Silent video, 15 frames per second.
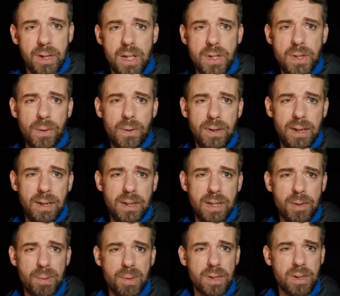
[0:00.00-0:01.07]
enjoyed this.
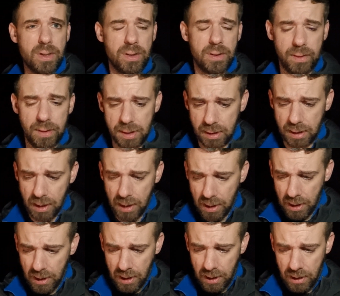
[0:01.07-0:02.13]
It's been so
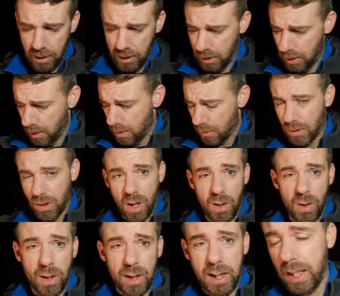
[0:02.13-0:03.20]
nice. I've got a
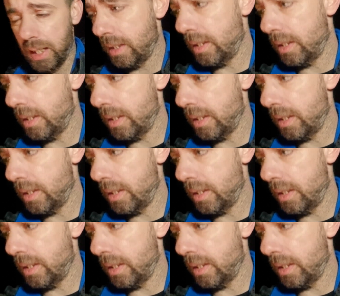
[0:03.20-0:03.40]
lot of kit